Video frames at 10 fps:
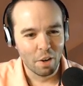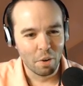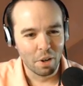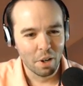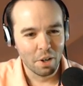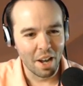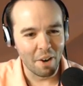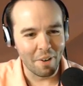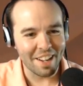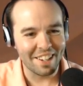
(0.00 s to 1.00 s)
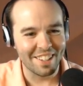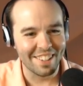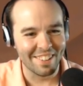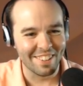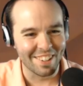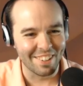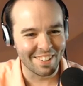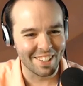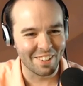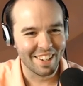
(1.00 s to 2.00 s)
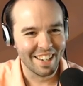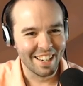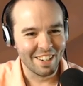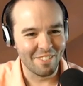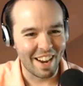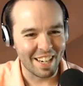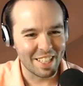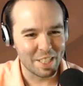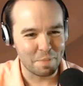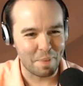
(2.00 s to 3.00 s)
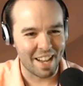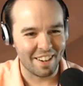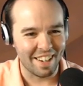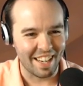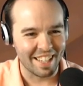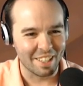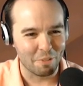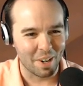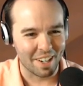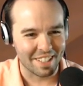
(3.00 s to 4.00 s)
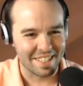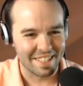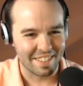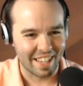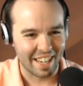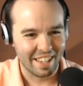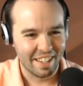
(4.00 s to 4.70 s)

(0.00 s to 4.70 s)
No. No, what are you doing? Okay. Red spanner in the works. Okay.